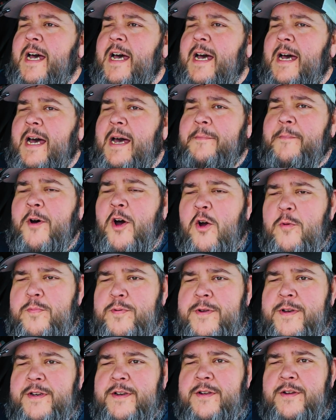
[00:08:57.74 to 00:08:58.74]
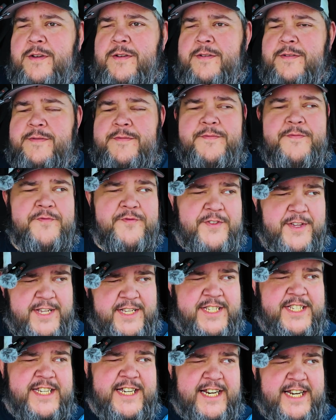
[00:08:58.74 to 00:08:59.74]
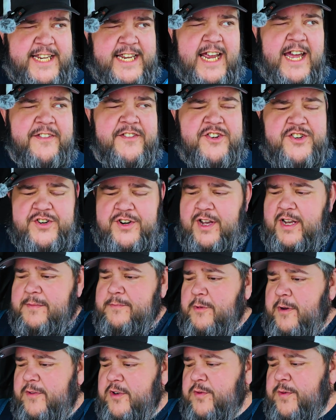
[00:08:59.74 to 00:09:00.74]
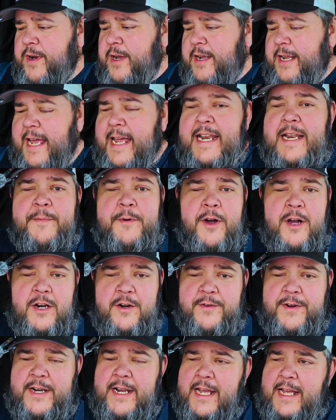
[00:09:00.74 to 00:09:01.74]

I'm hoping this getting out of the truck, moving around, and I'm hungry.